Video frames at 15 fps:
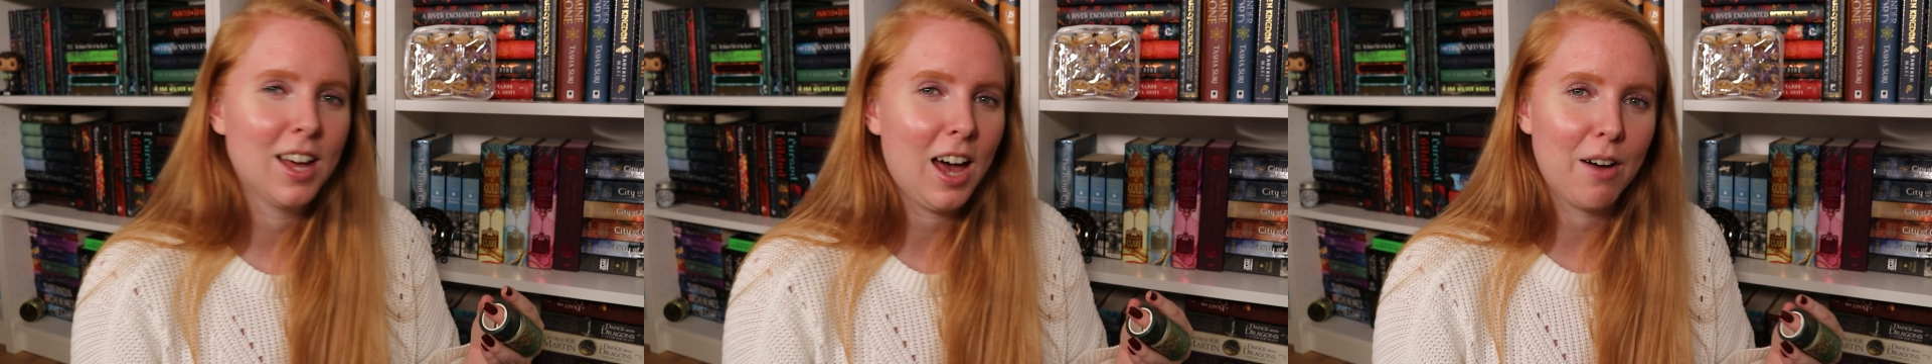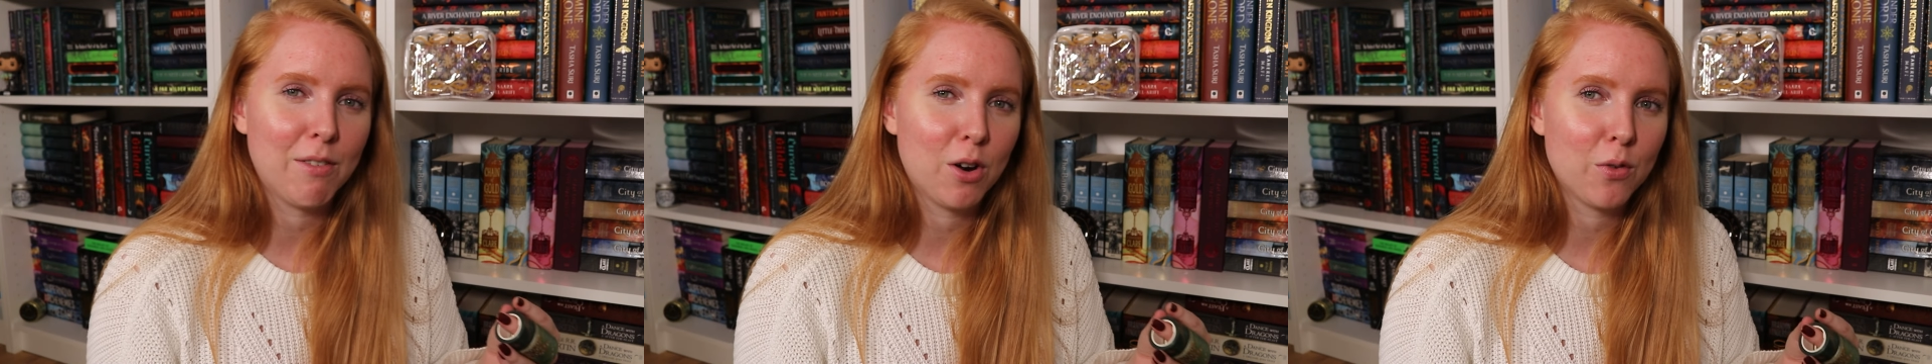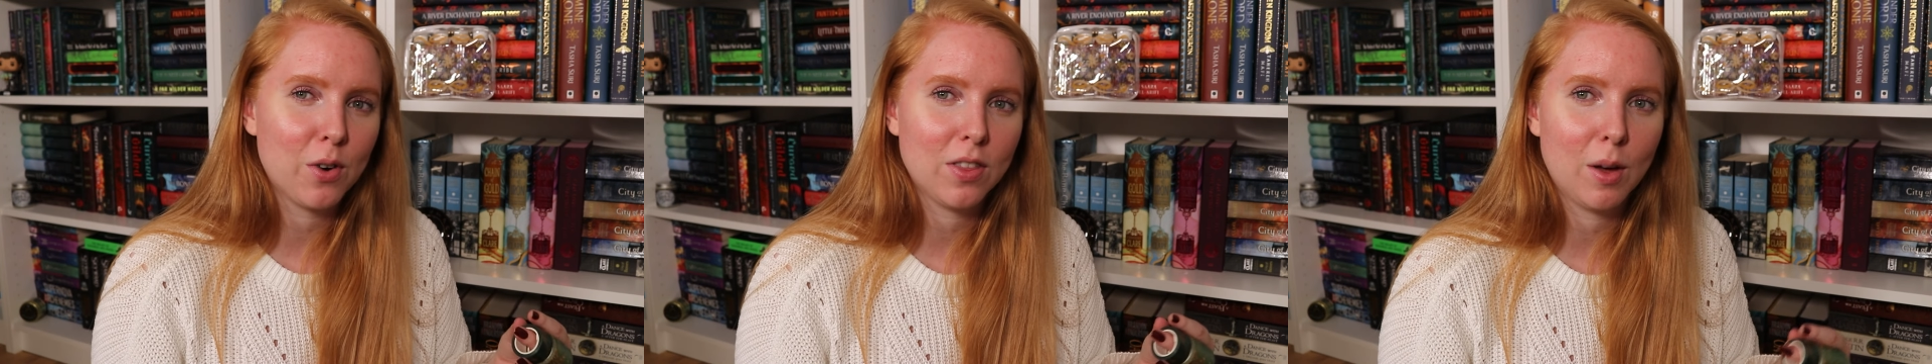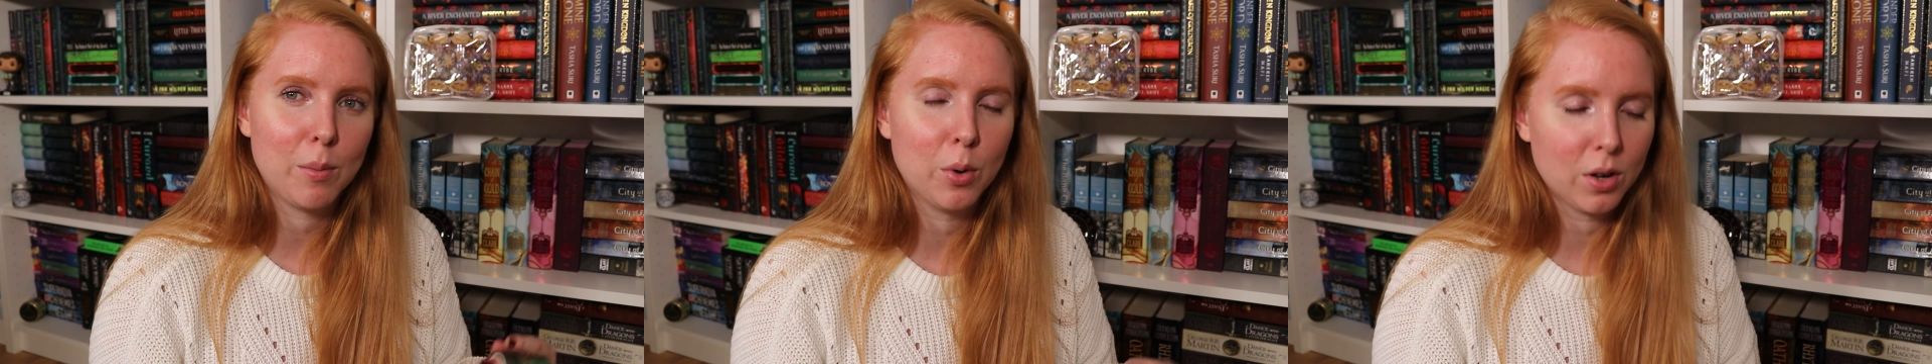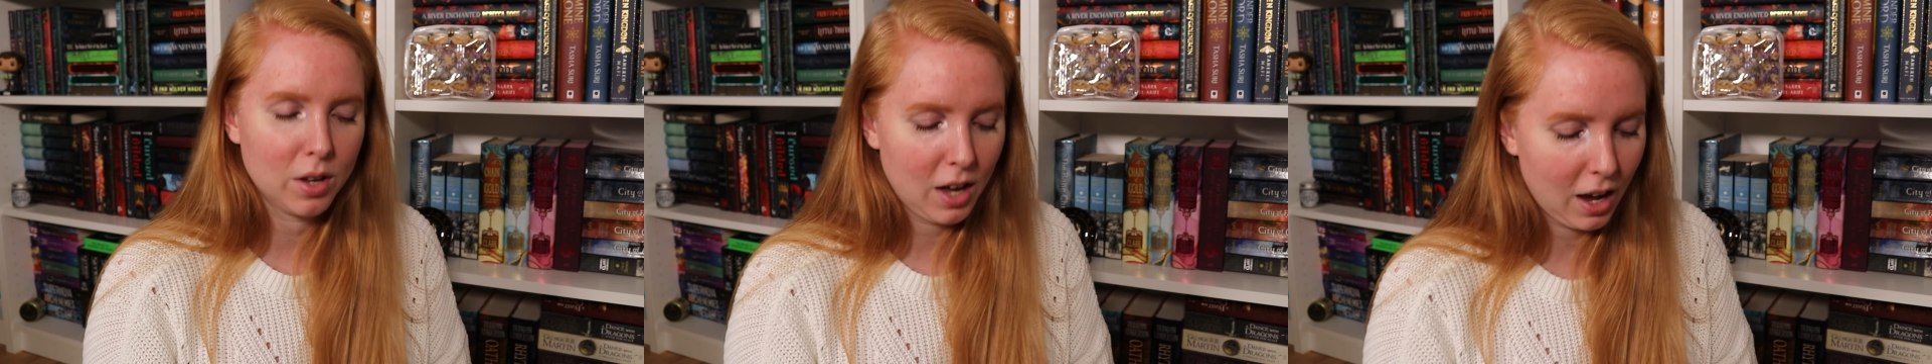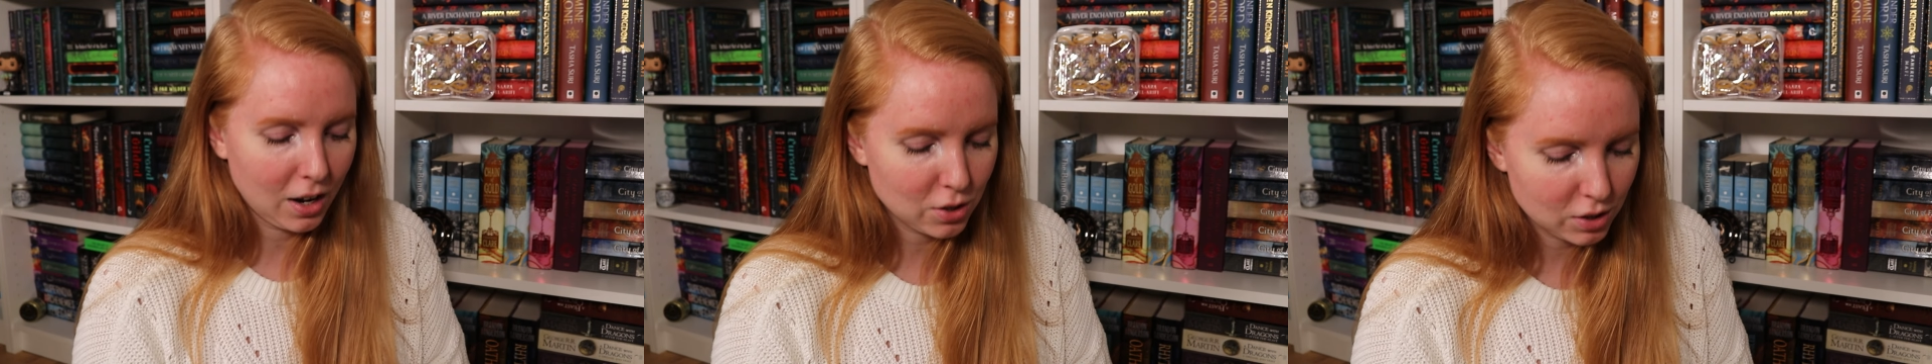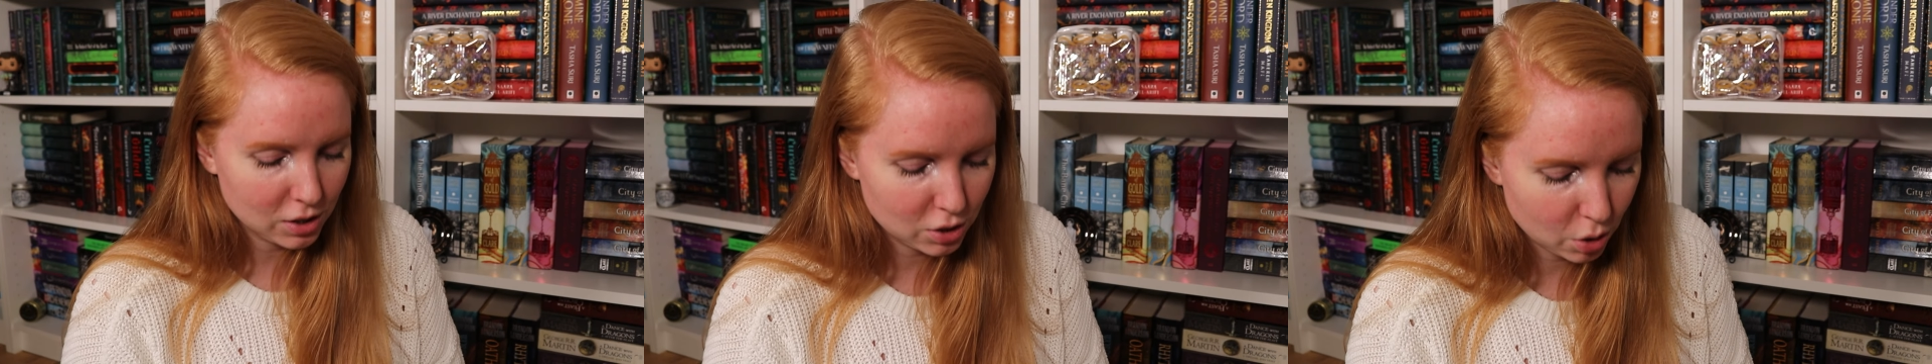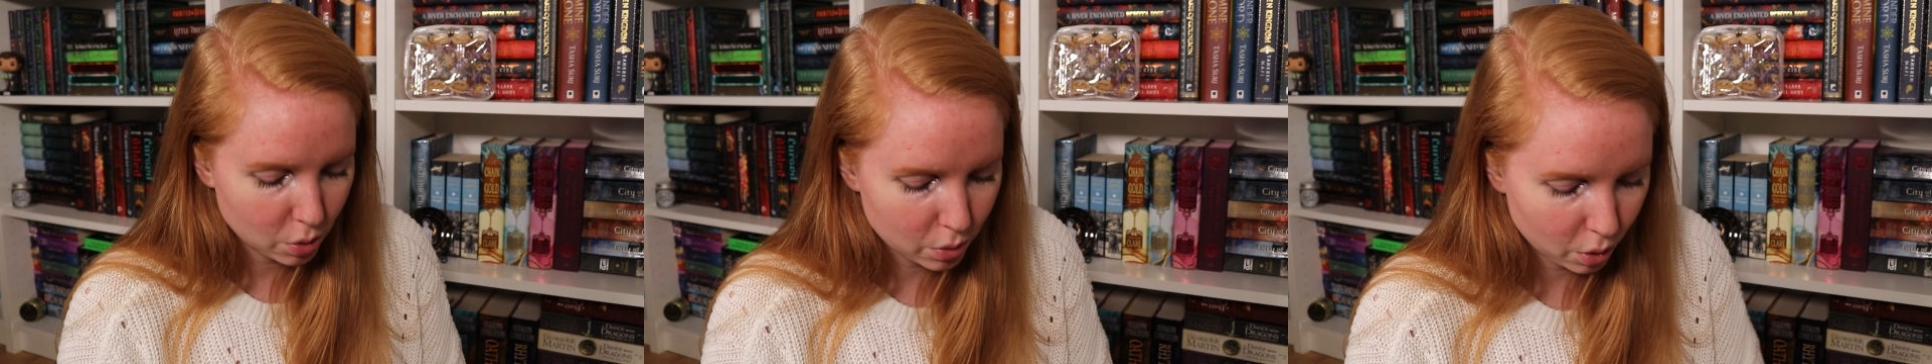Have not read that book. I actually
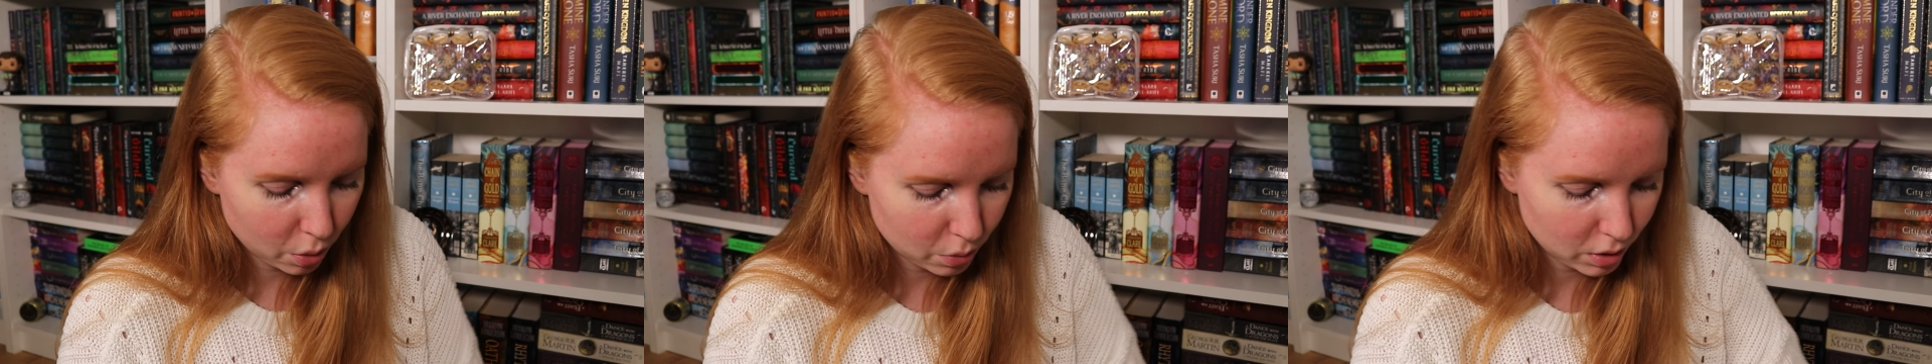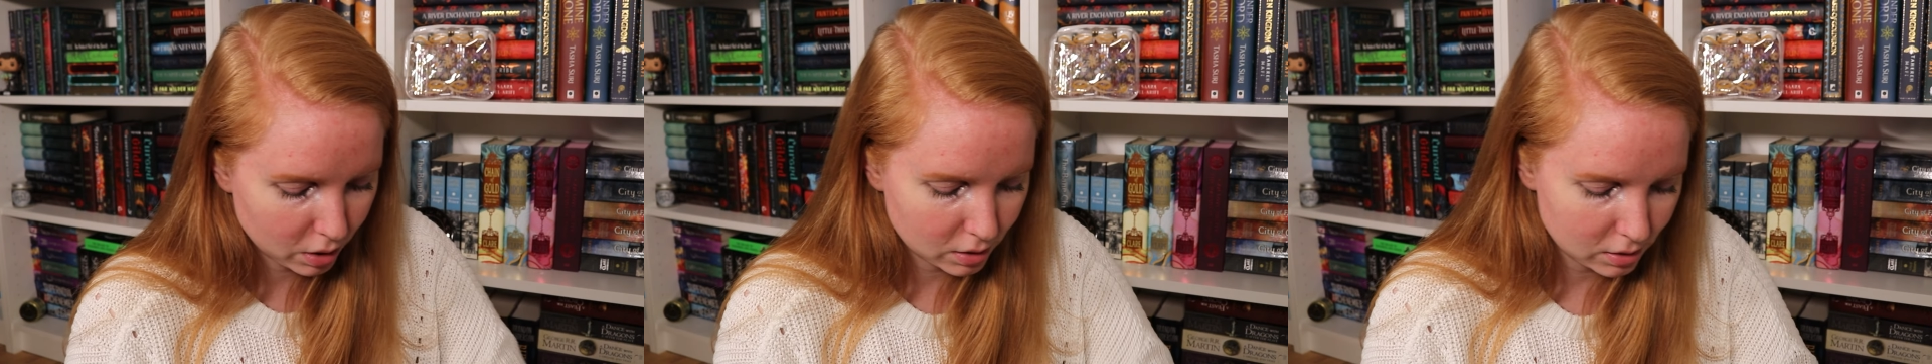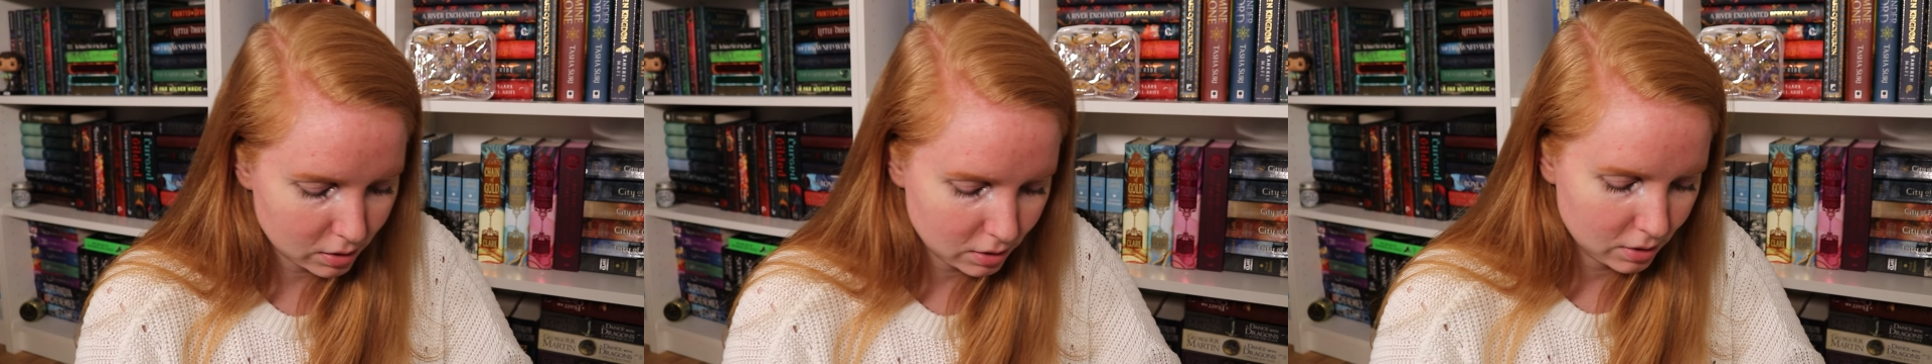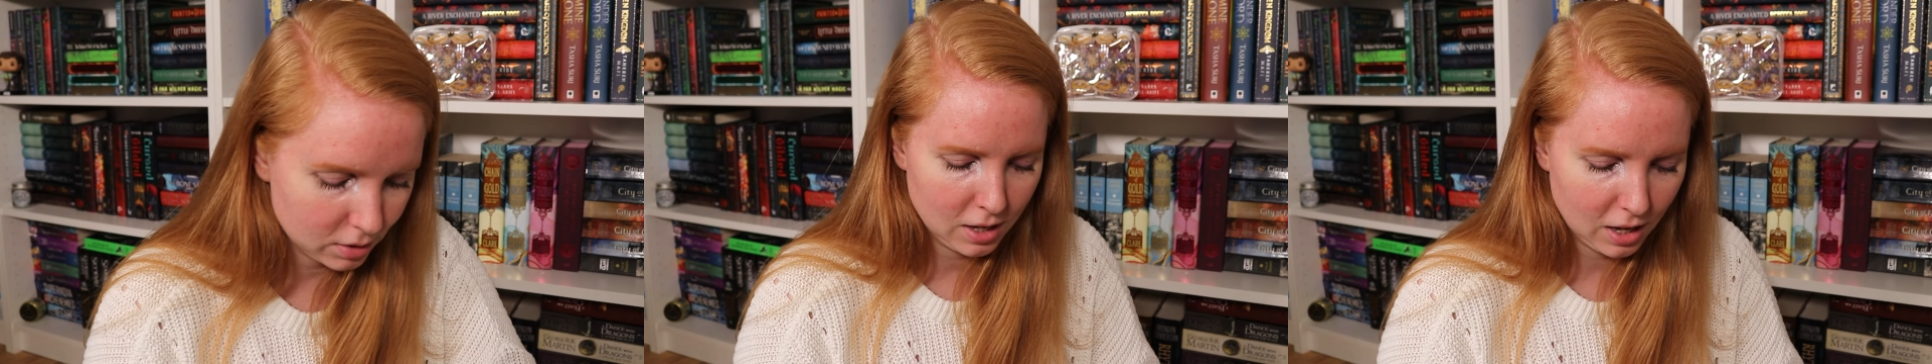don't own it.